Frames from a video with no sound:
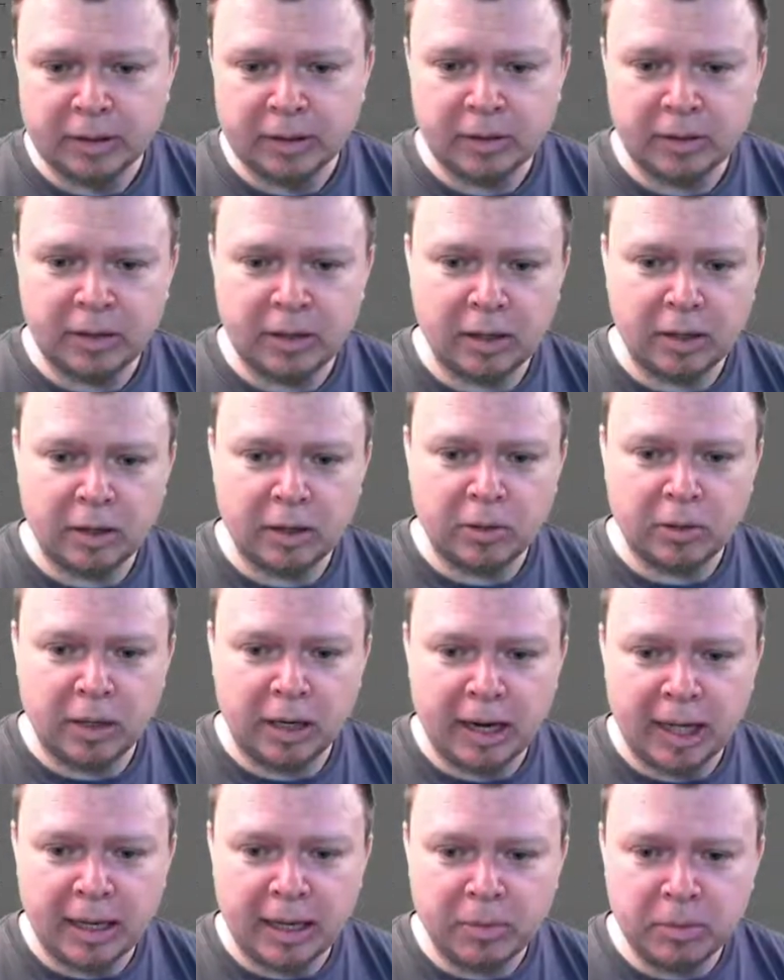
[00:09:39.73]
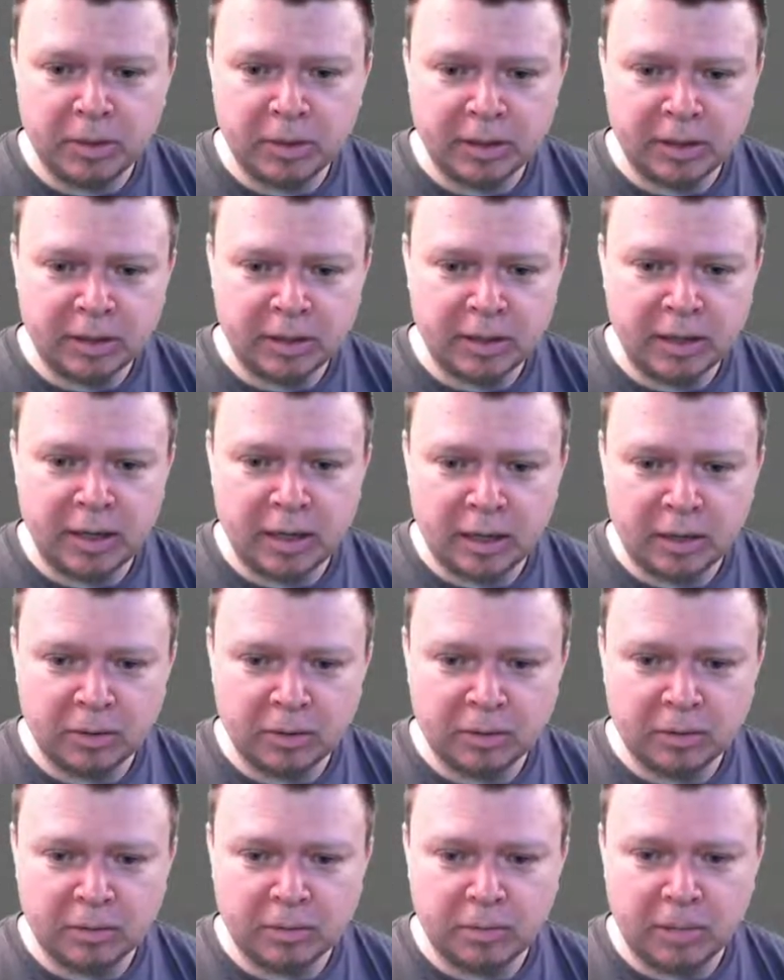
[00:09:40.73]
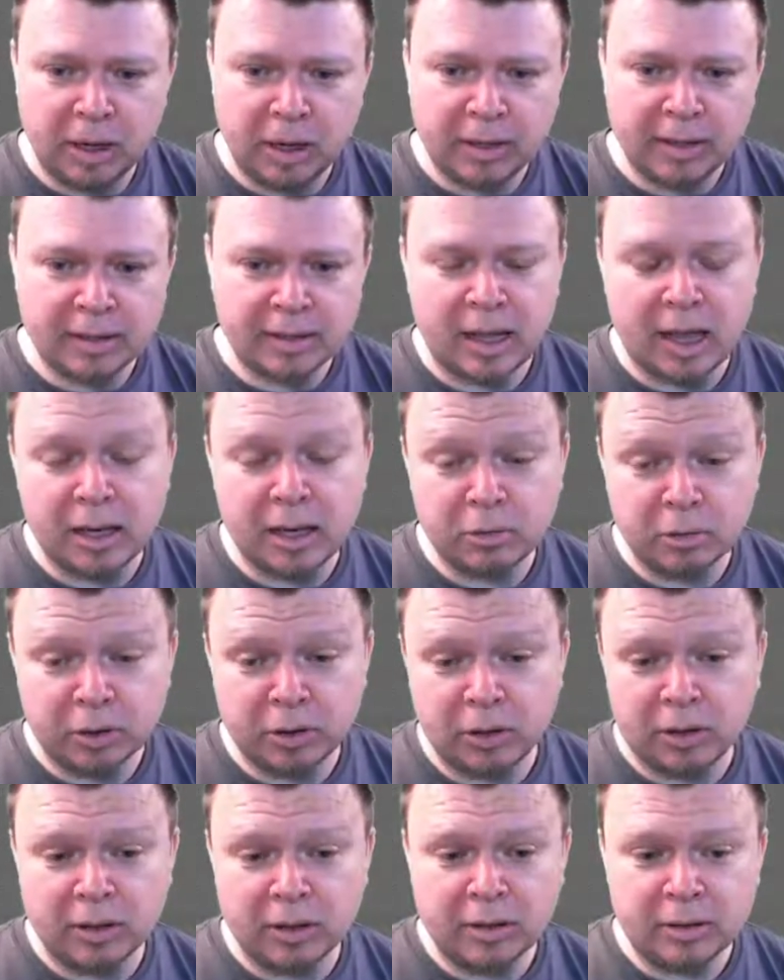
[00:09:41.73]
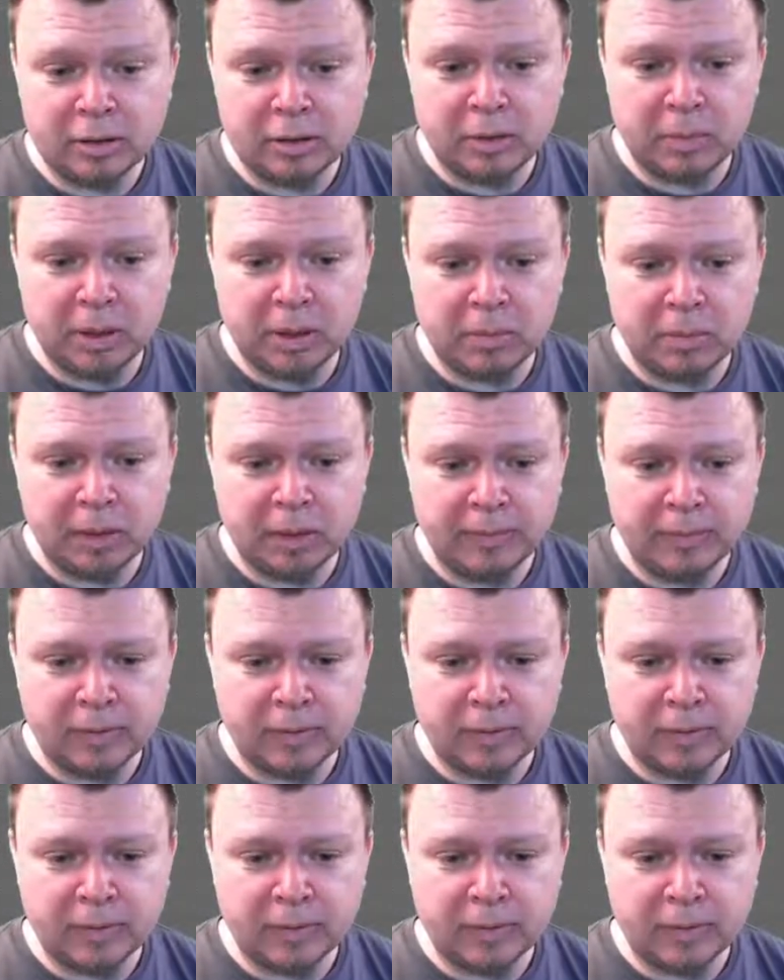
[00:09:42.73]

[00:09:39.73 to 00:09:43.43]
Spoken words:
So the labor is now minus $100, remember,